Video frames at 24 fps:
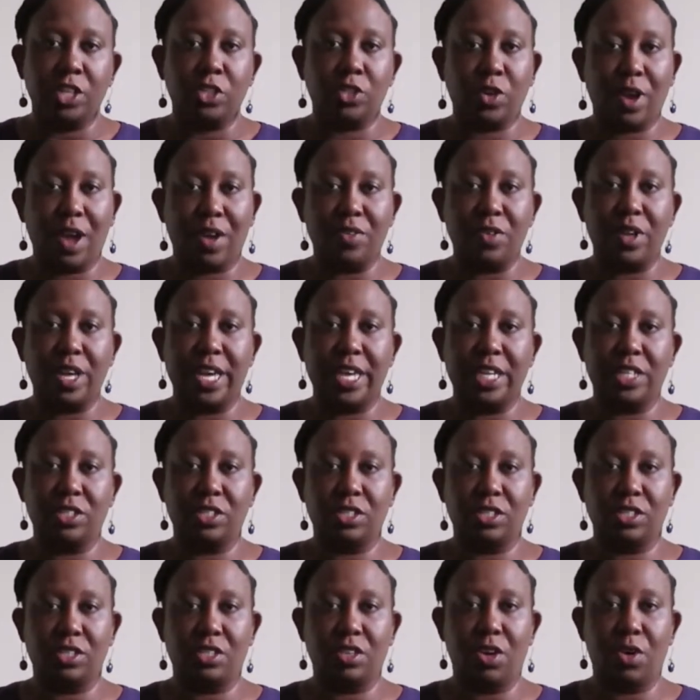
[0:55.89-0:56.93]
travel
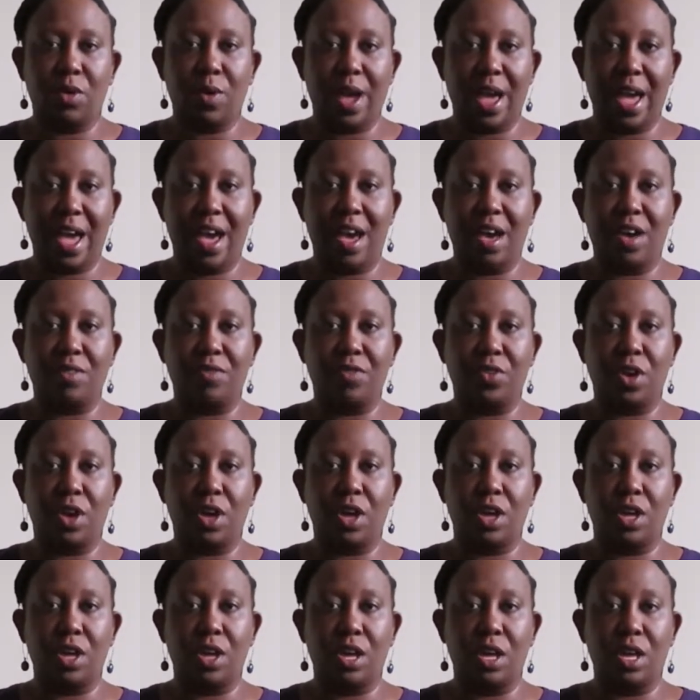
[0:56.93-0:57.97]
agents don't have
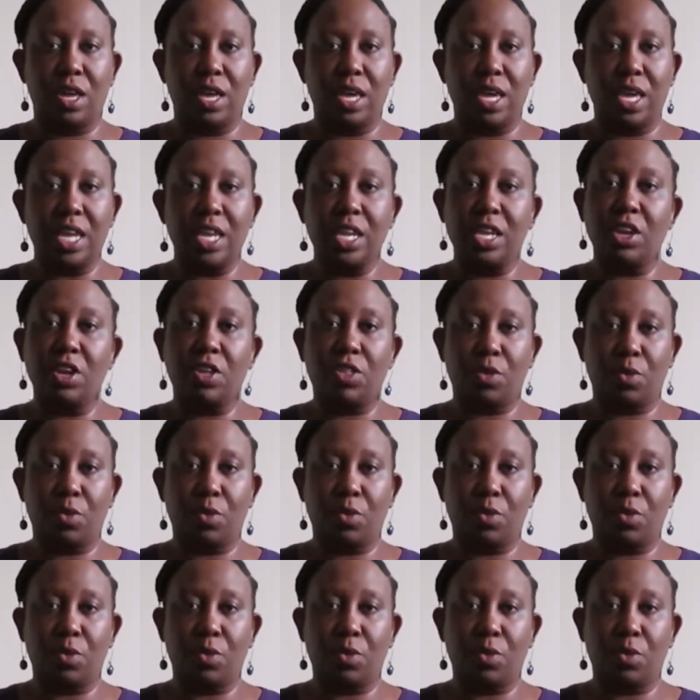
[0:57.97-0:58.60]
any